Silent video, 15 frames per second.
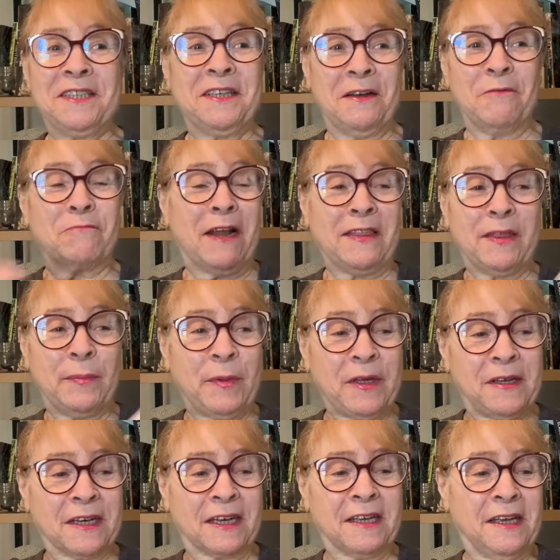read the
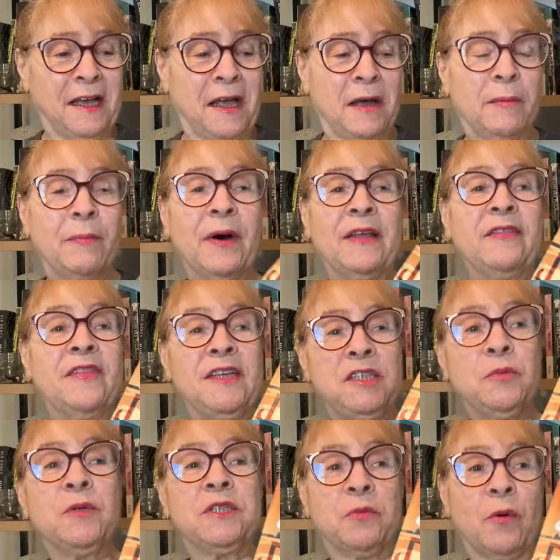book. But
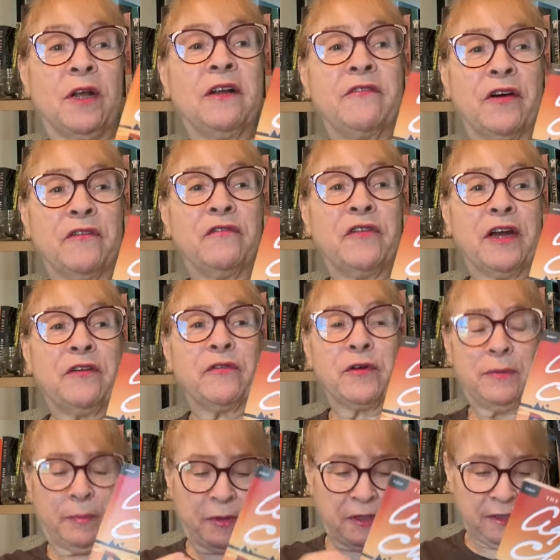this was one of her
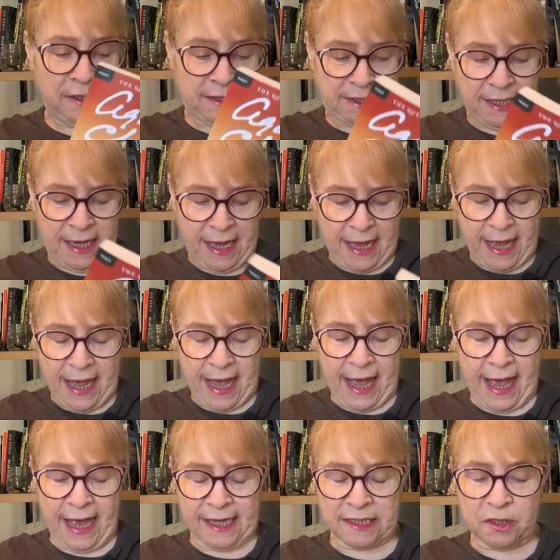favorite books,
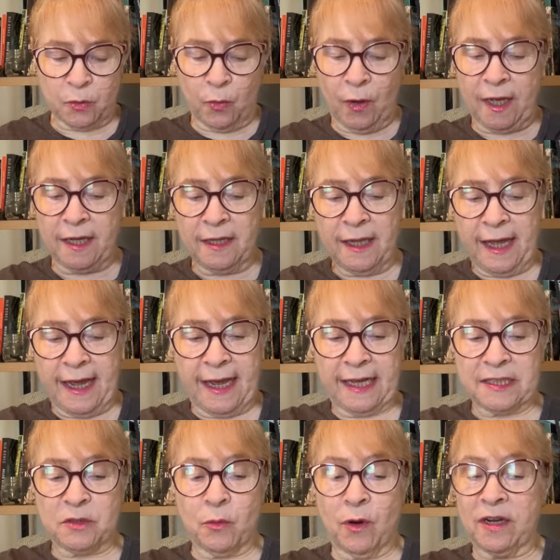as well
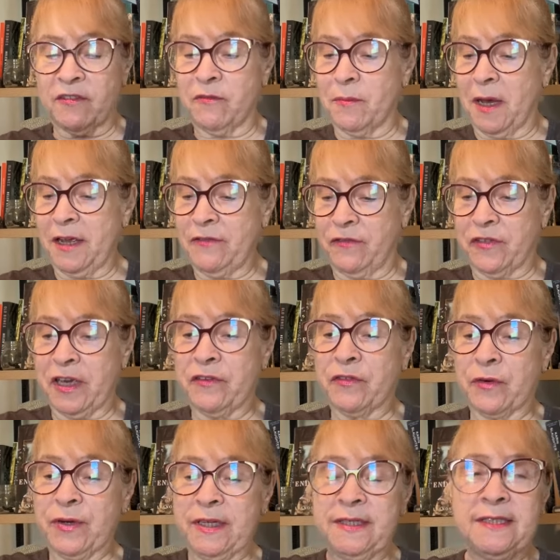as one of my
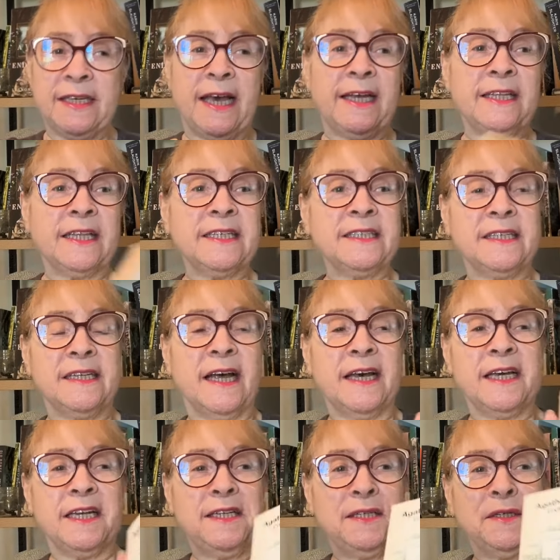favorites, Endless
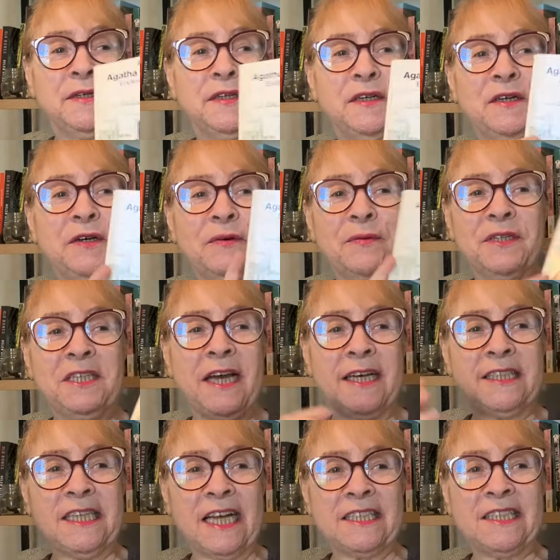Night, which
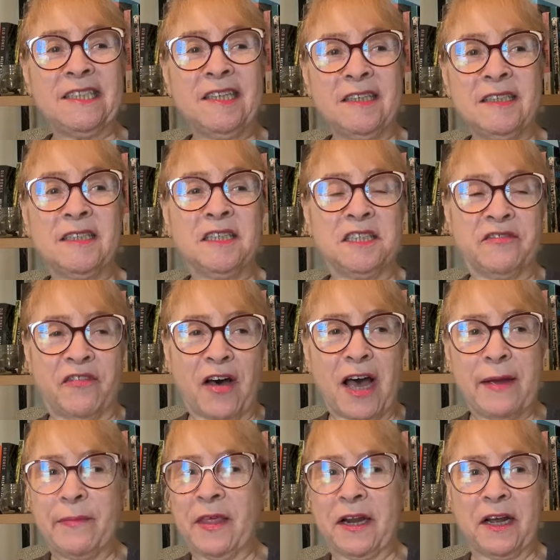has that 60s
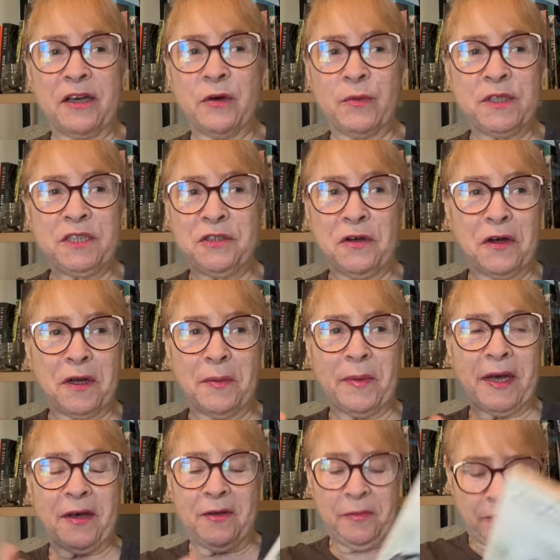vibe that I always talk
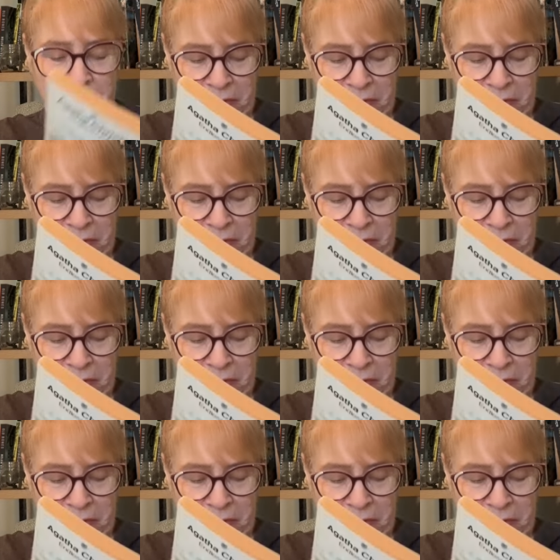about.